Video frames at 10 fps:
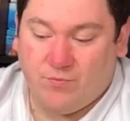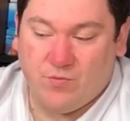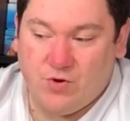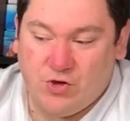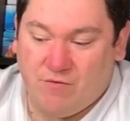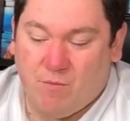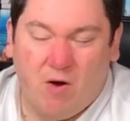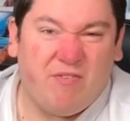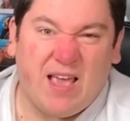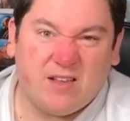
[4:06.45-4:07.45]
you
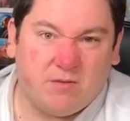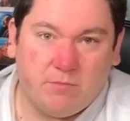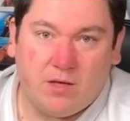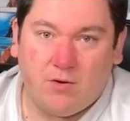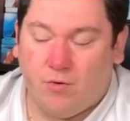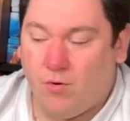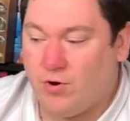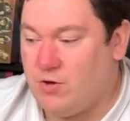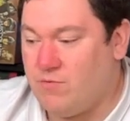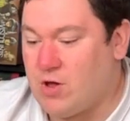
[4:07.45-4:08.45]
might forget something, or
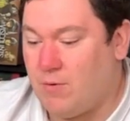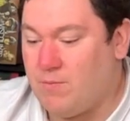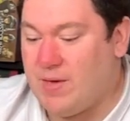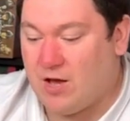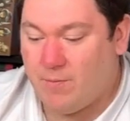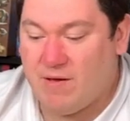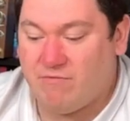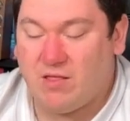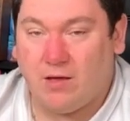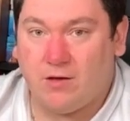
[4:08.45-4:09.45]
you don't pick up
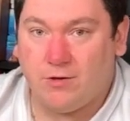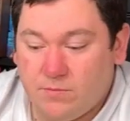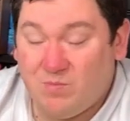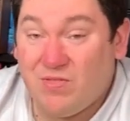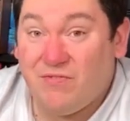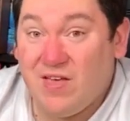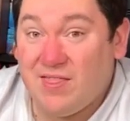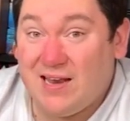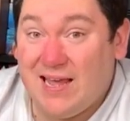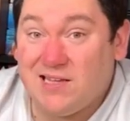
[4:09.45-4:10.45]
everything. But the fact
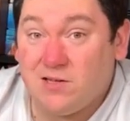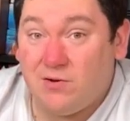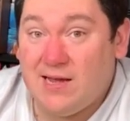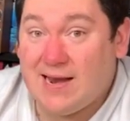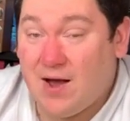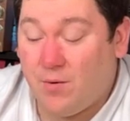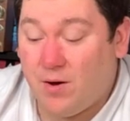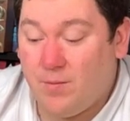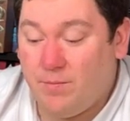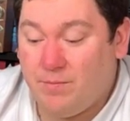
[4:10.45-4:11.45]
that it is only an
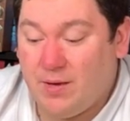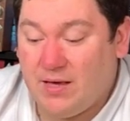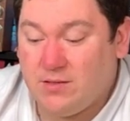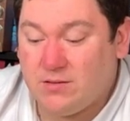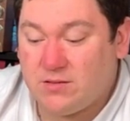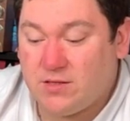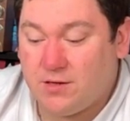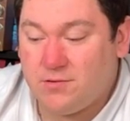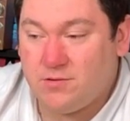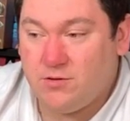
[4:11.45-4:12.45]
hour means that
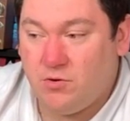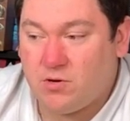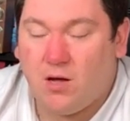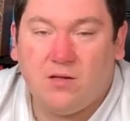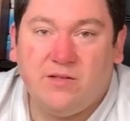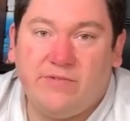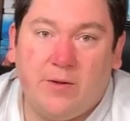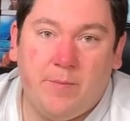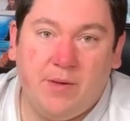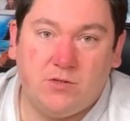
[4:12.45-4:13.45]
you can't
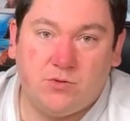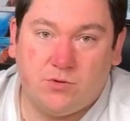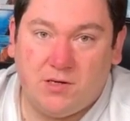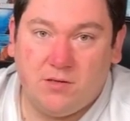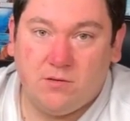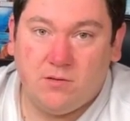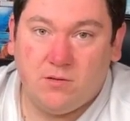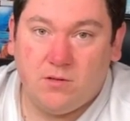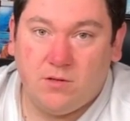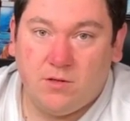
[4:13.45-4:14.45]
develop a big story.
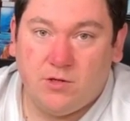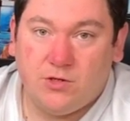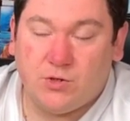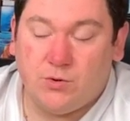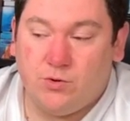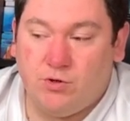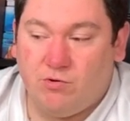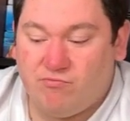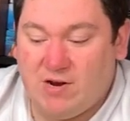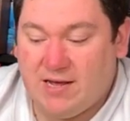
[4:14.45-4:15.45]
So
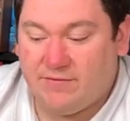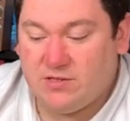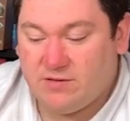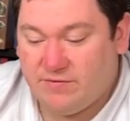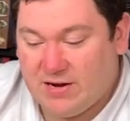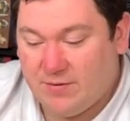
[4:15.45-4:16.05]
you're really having to develop